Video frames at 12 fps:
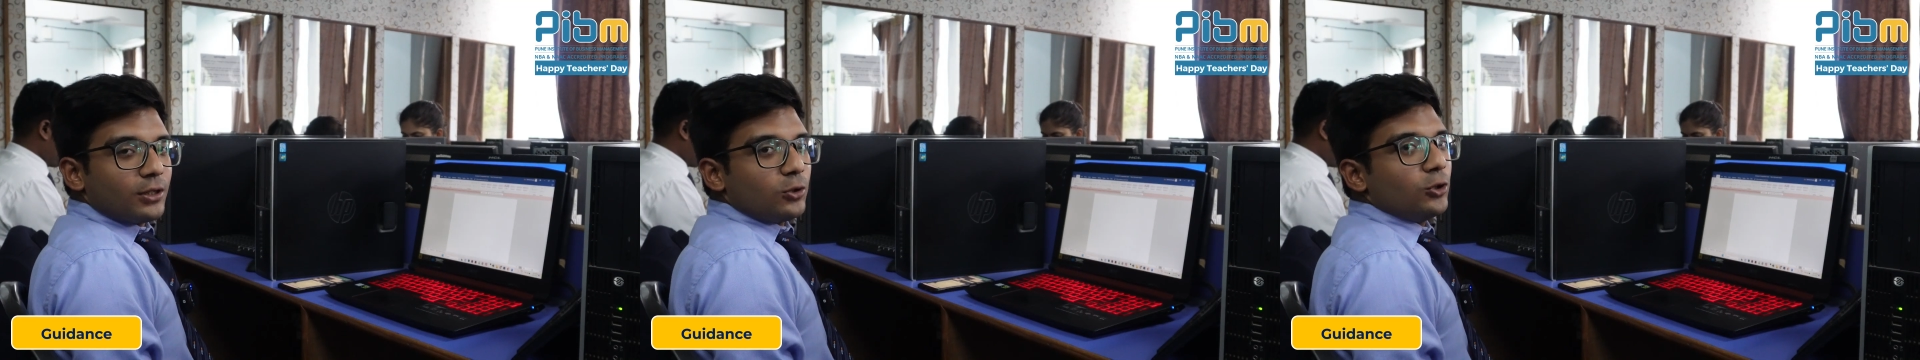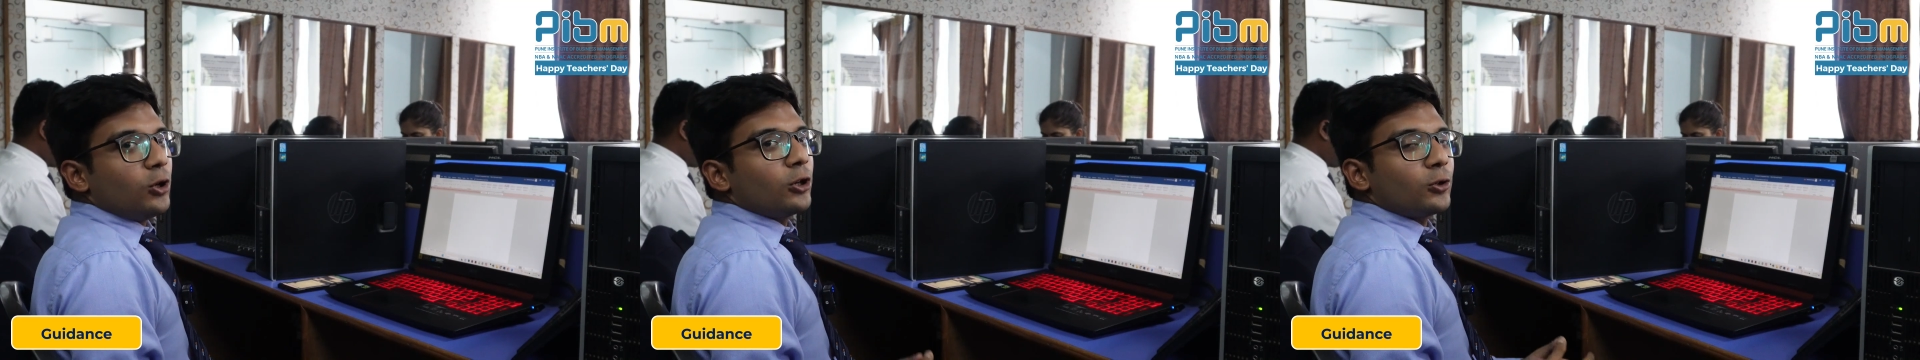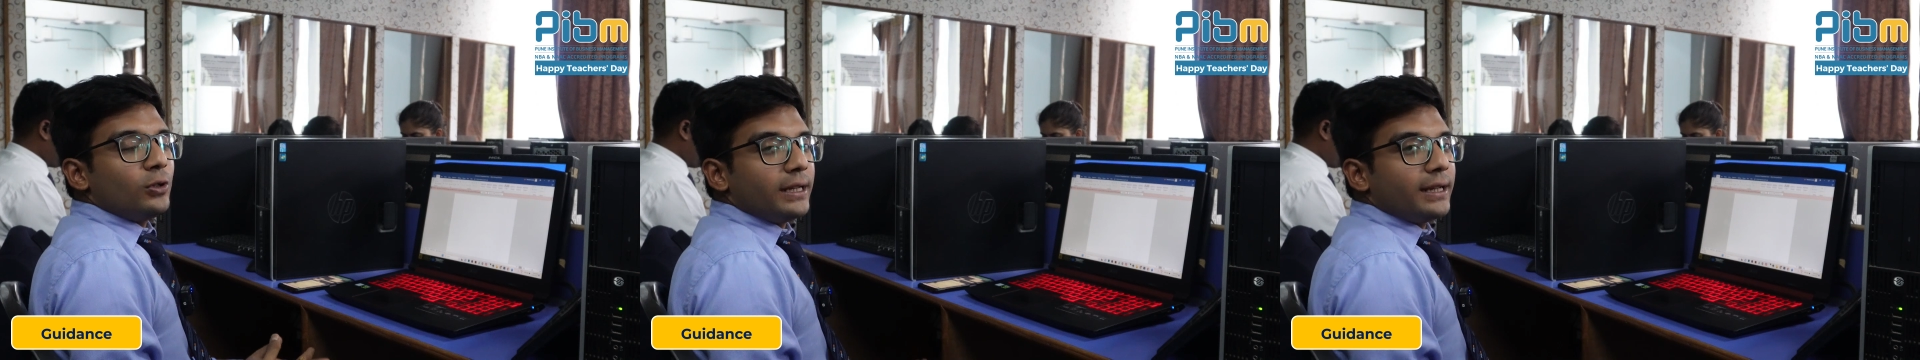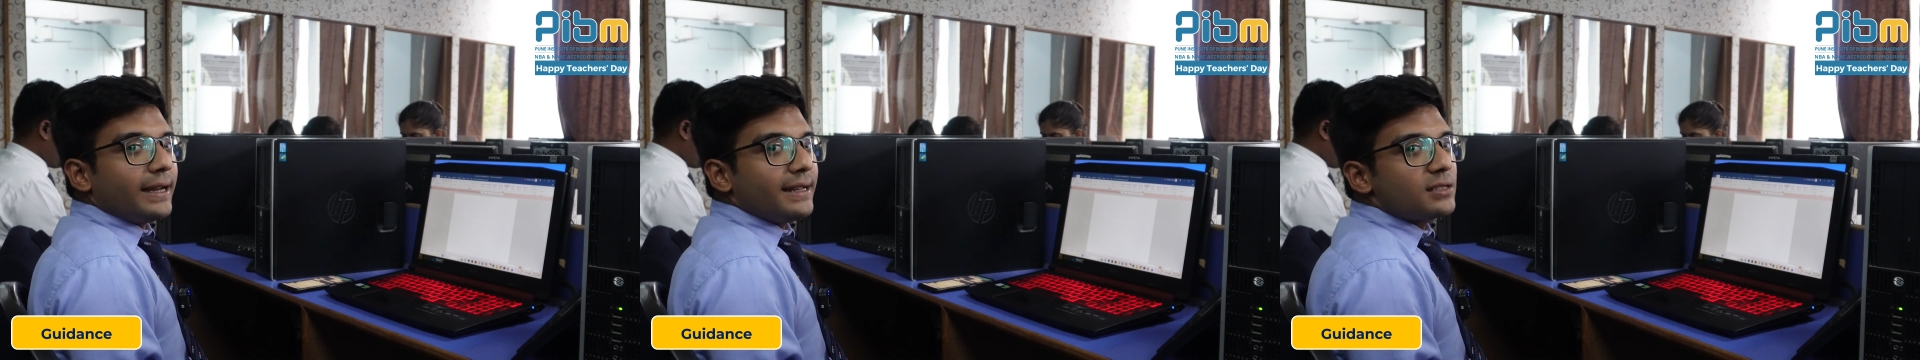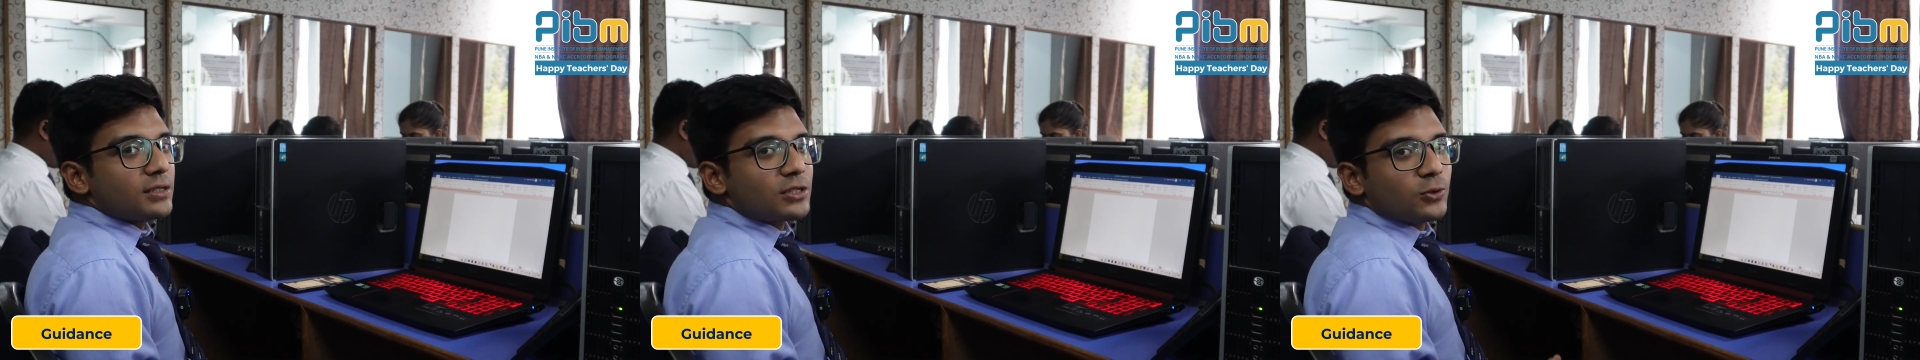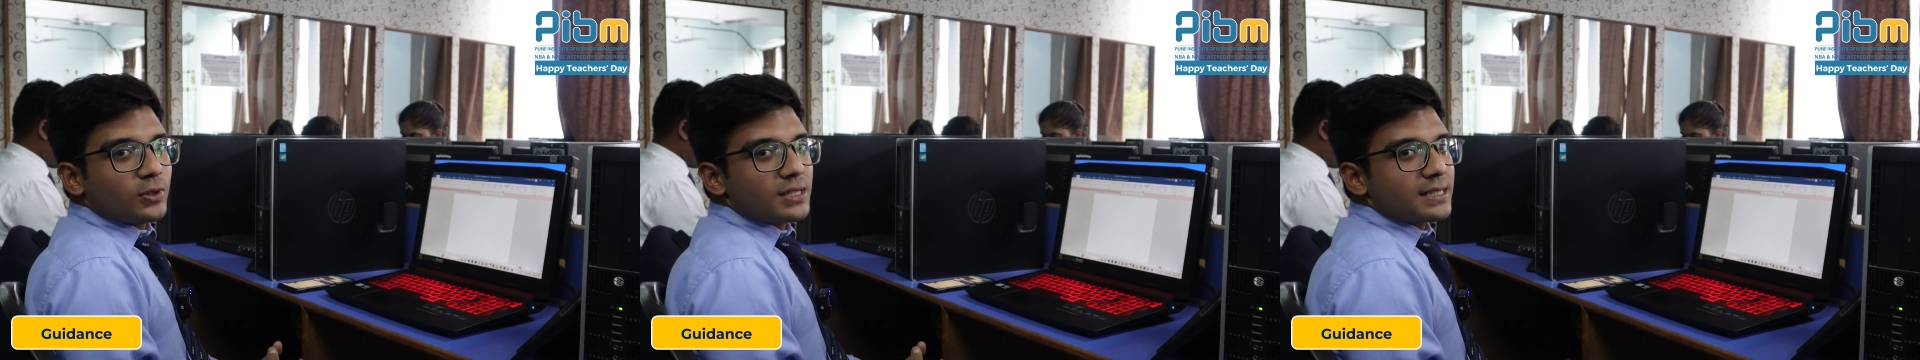who not only guides us
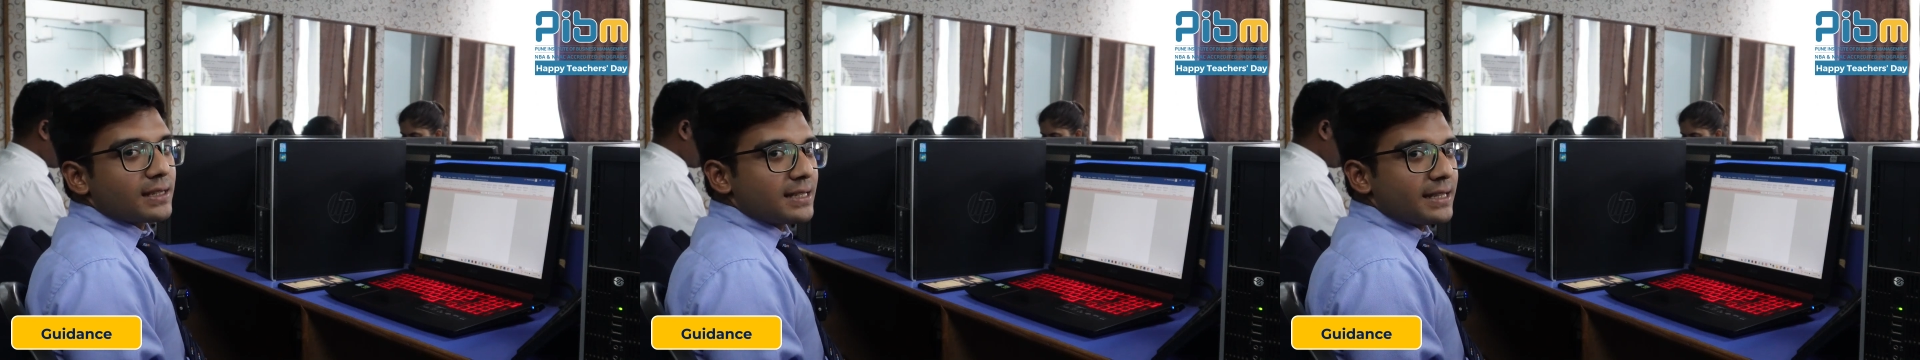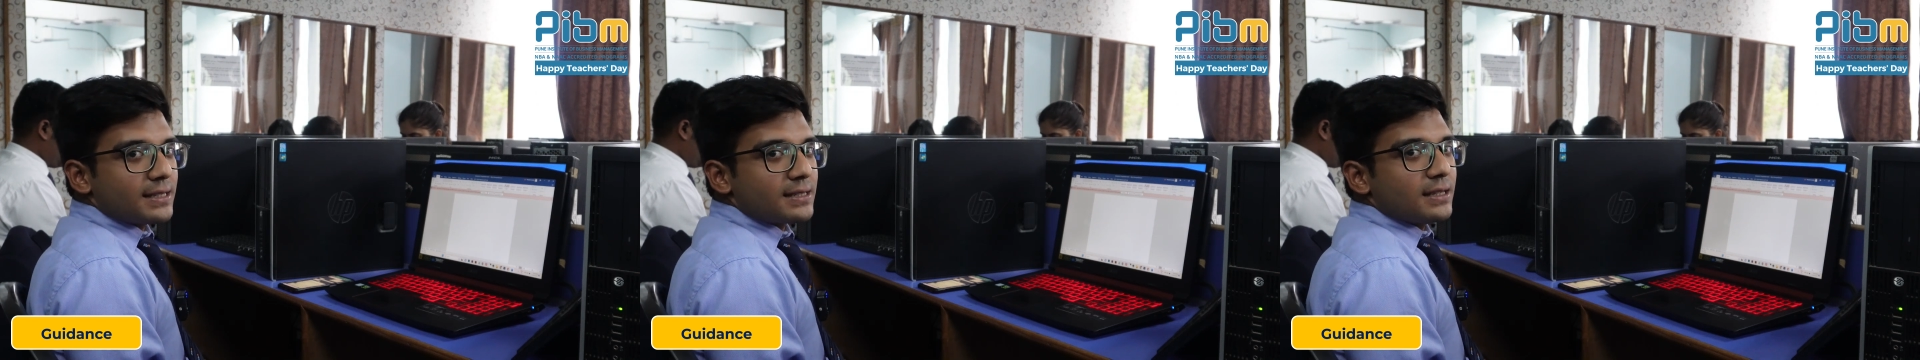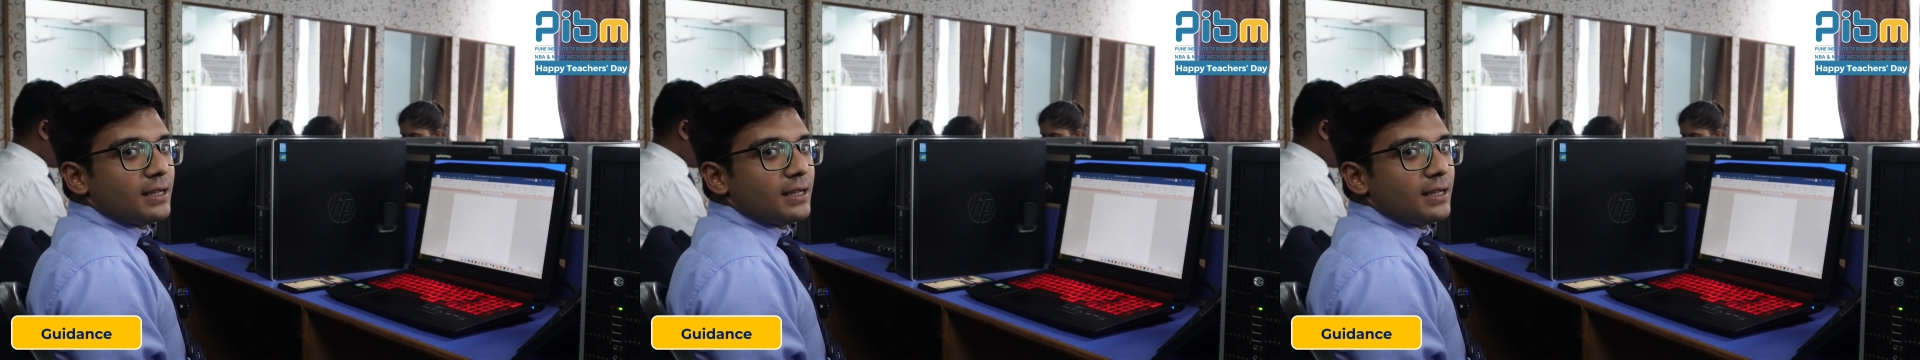towards success,